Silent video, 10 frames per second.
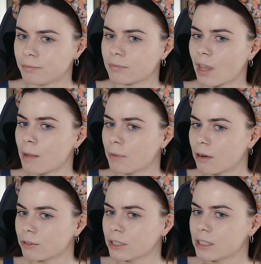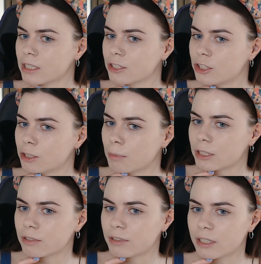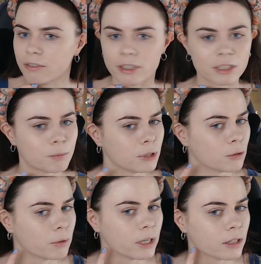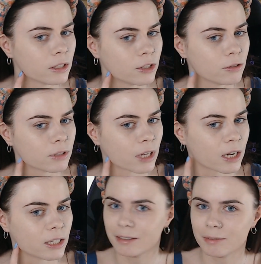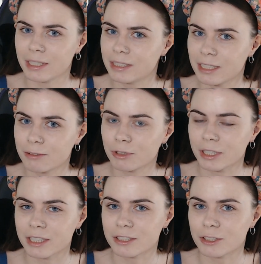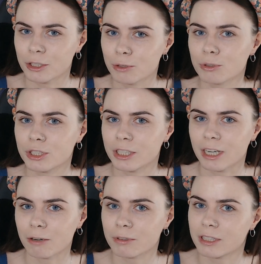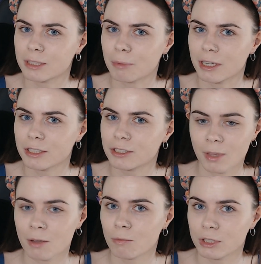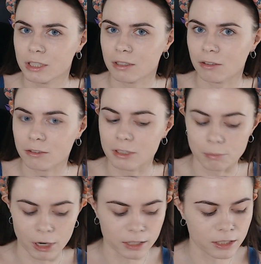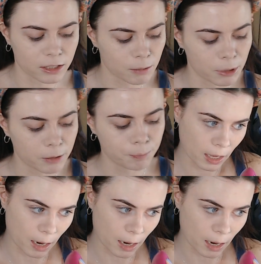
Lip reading: I'm not really seeing too much of a difference between the two sides. It didn't really get too sheared out with the sponge, which is a little surprising to me.